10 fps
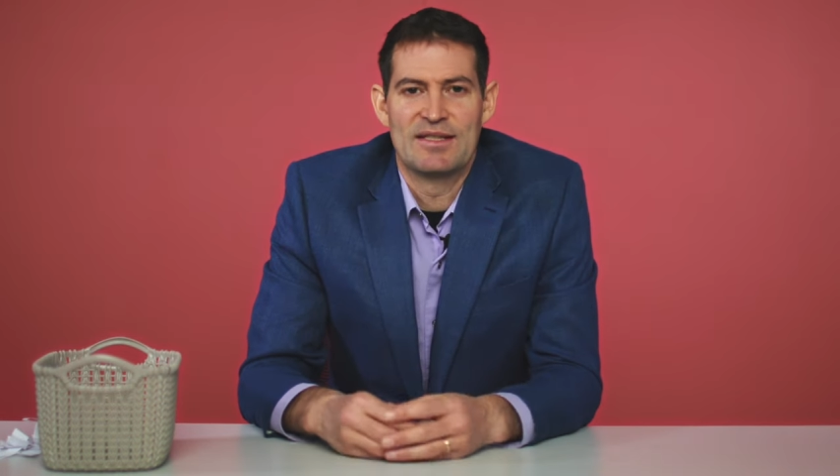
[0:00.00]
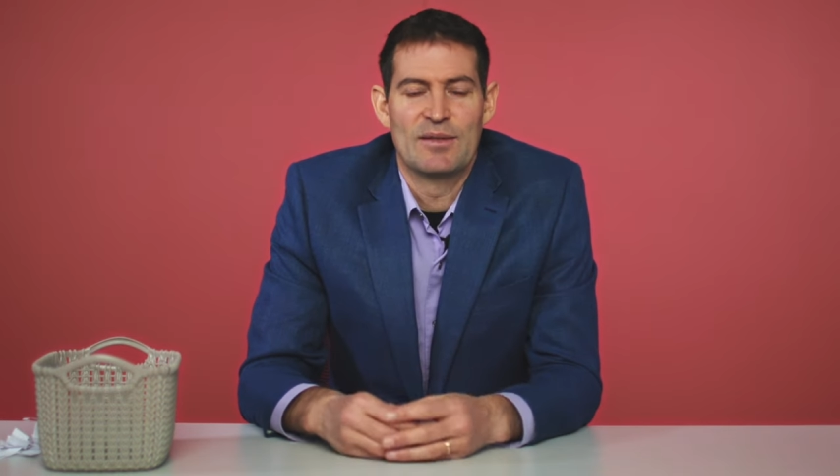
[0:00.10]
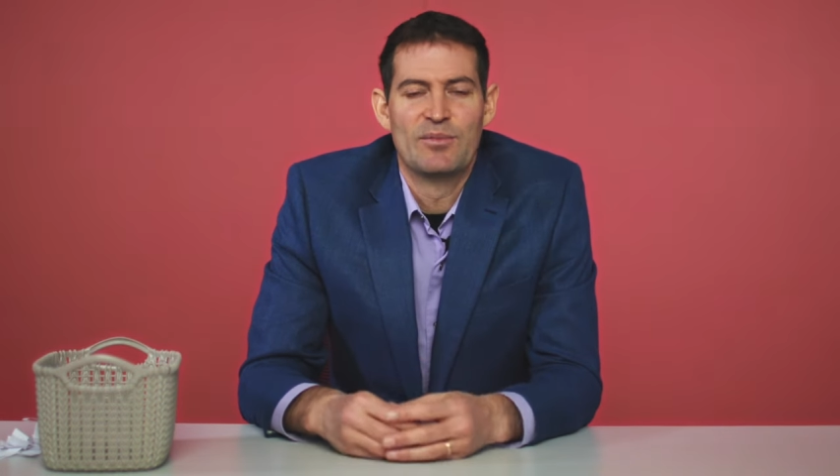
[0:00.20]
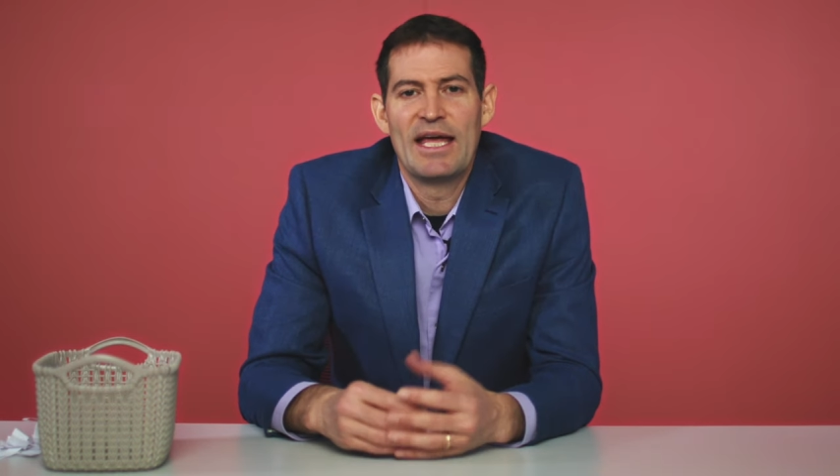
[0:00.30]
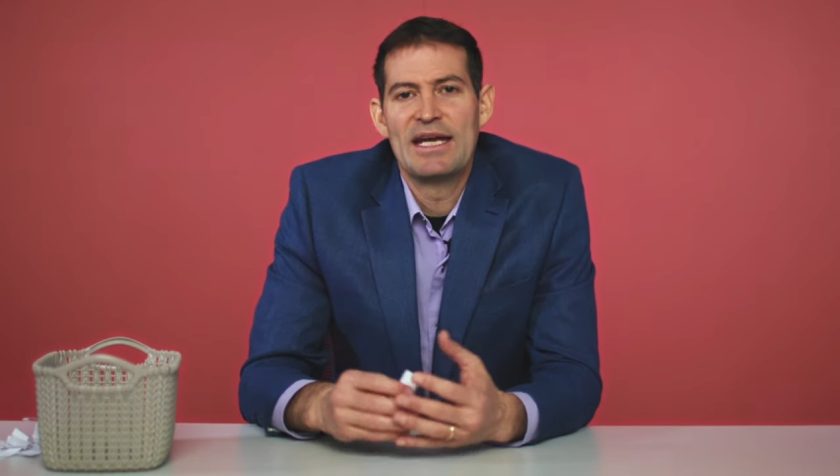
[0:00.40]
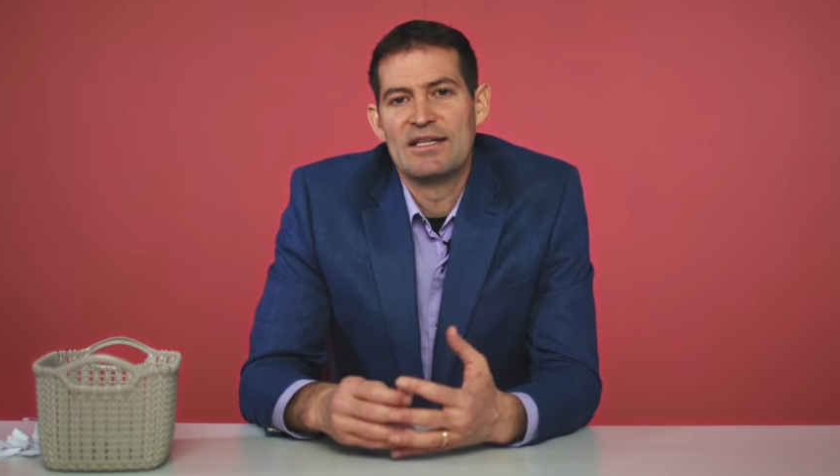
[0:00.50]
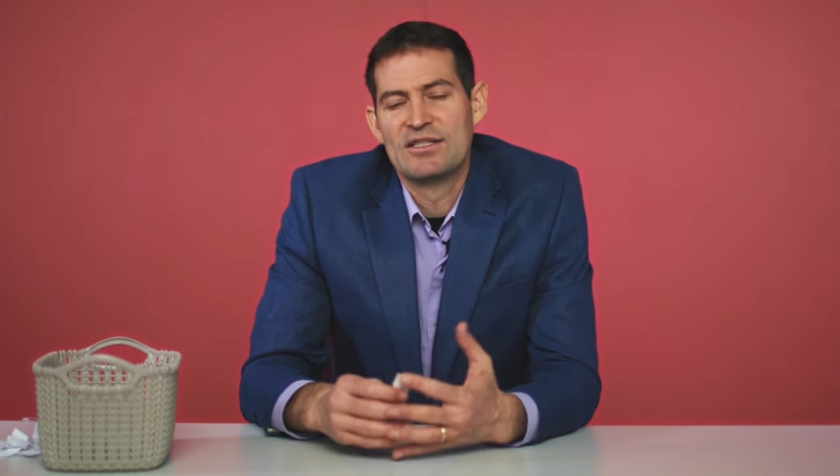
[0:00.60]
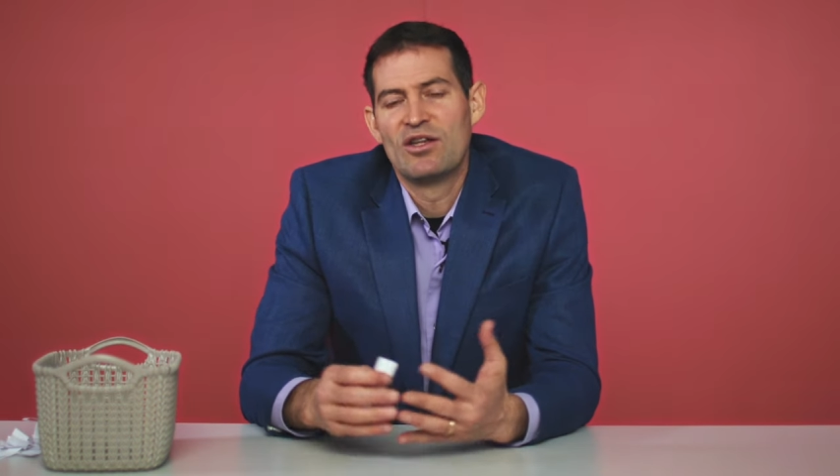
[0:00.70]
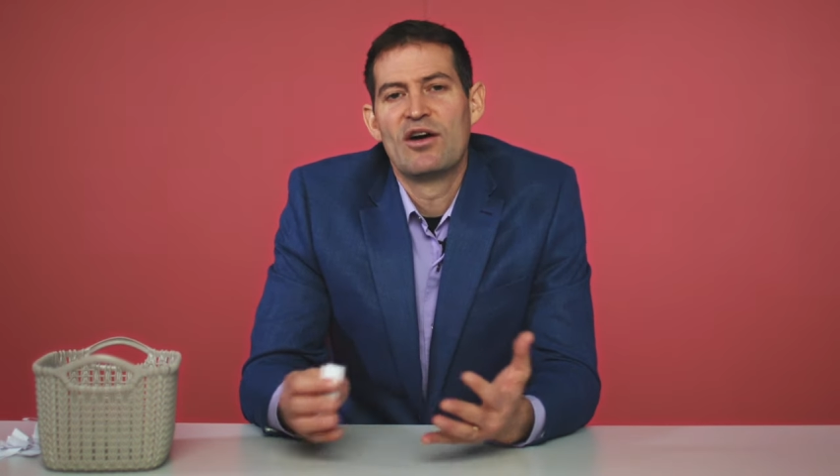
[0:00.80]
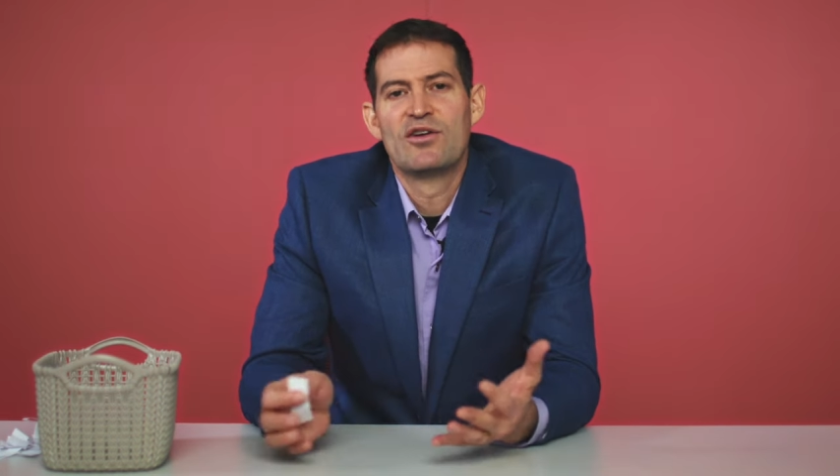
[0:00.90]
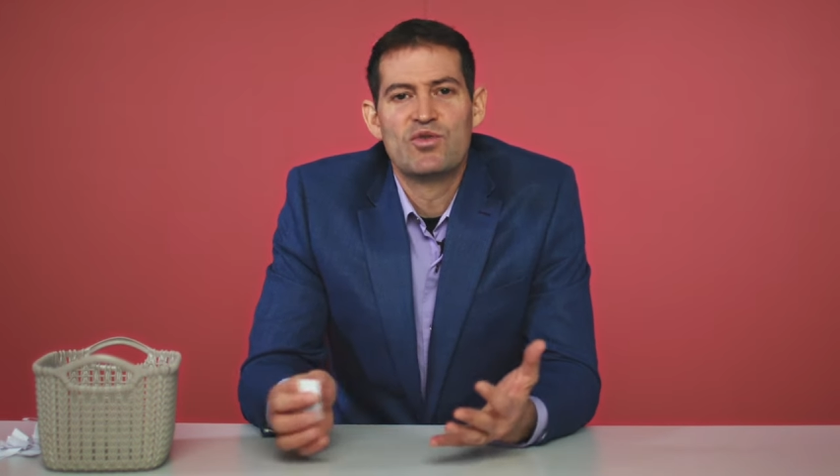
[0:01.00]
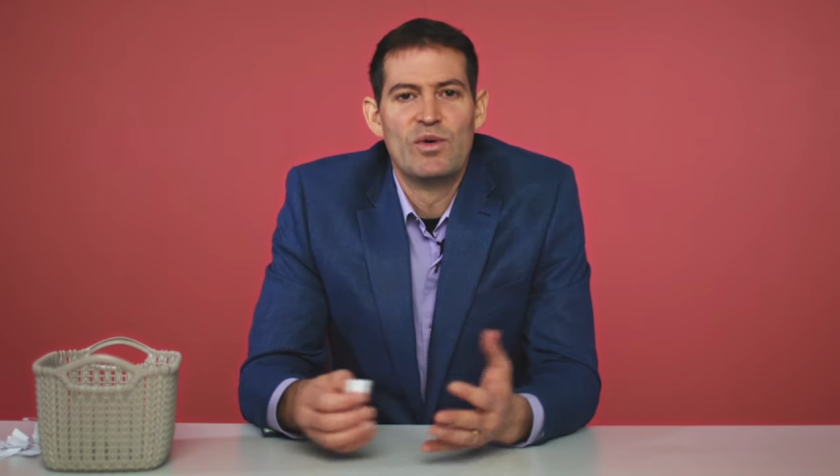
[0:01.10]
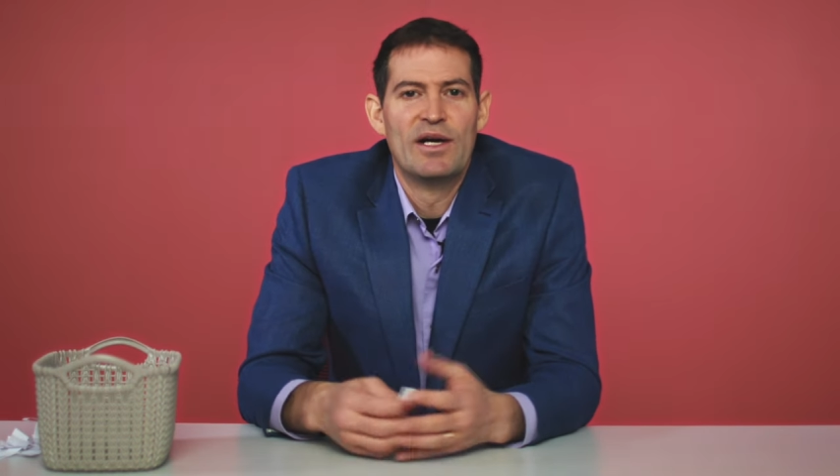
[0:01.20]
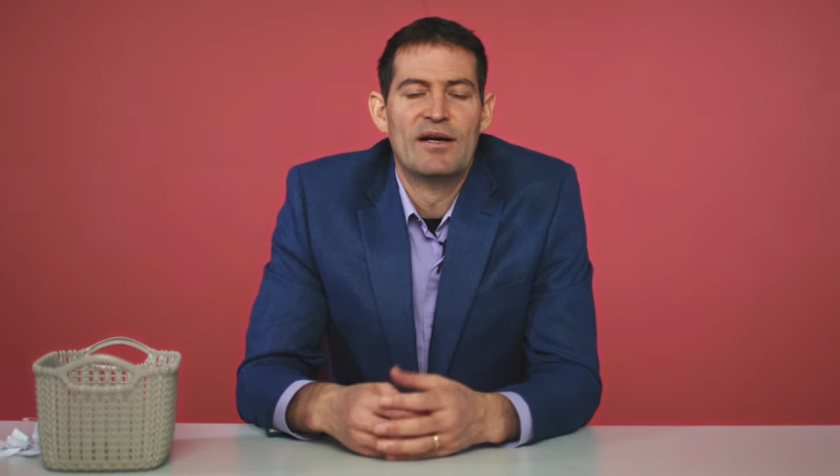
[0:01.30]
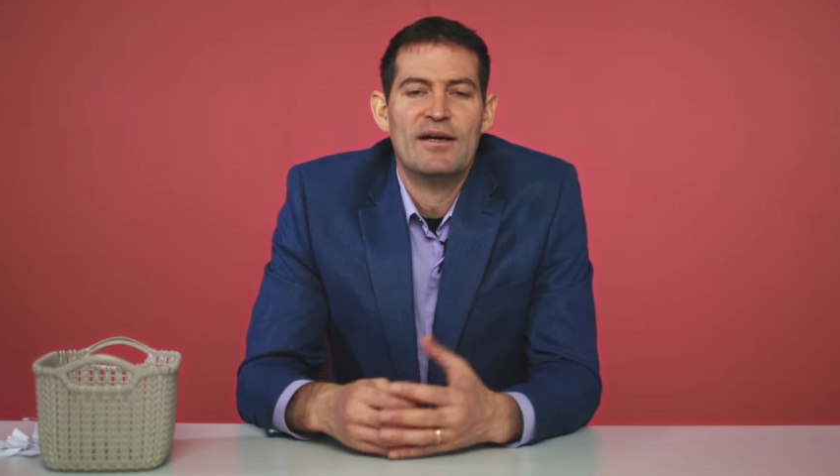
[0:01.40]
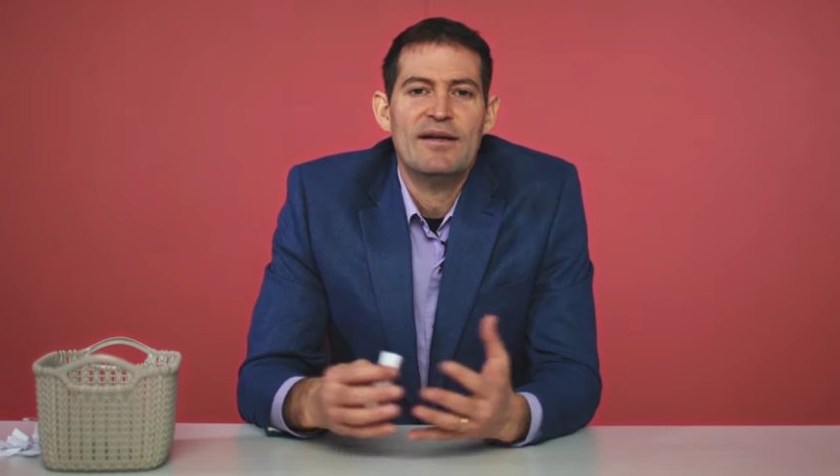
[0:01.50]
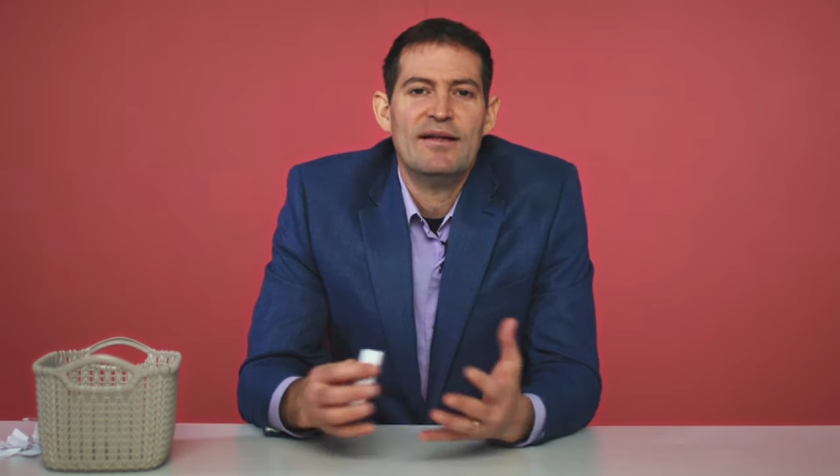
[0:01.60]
of the planet. As long as we're